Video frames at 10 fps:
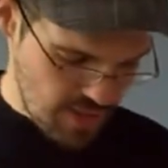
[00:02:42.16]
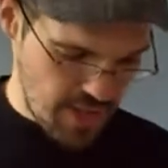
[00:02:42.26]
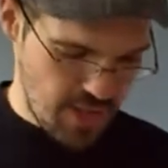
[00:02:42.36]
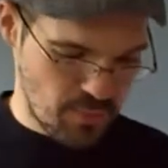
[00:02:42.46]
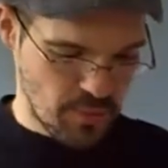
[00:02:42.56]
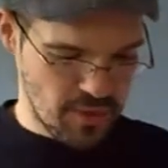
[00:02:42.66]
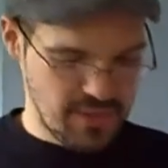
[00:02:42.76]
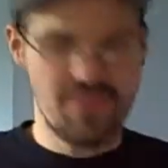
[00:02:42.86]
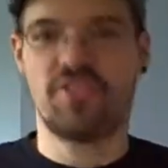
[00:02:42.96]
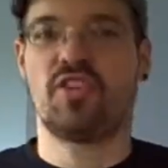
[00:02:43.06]
And we're going to
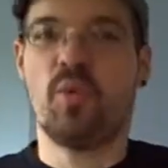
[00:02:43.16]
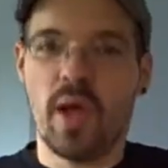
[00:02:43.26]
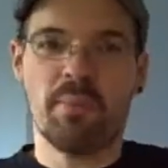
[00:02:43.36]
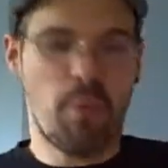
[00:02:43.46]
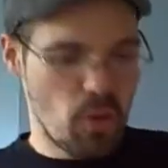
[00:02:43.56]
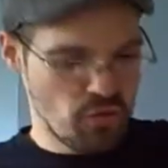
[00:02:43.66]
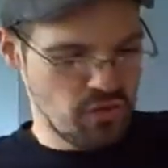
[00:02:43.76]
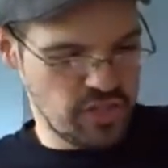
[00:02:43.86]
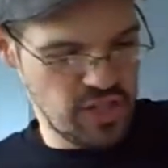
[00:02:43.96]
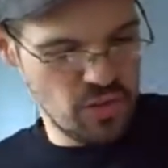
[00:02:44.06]
give this a quick pulse
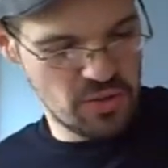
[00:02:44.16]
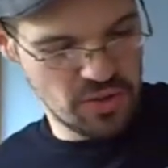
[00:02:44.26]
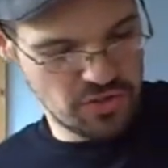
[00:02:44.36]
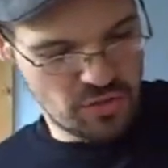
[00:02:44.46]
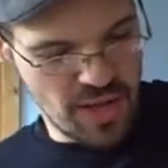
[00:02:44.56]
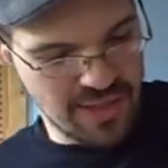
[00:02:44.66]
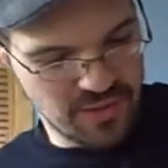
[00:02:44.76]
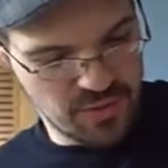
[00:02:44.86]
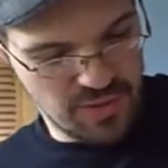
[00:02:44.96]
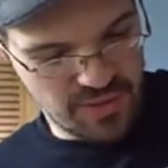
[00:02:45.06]
to get all our dry
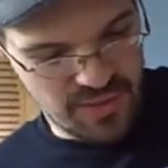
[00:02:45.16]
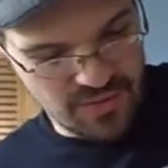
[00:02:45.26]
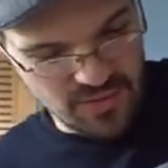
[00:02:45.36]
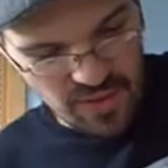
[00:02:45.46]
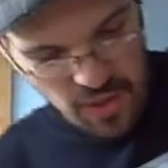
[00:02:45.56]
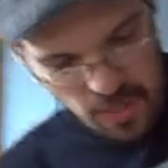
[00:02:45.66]
ingredients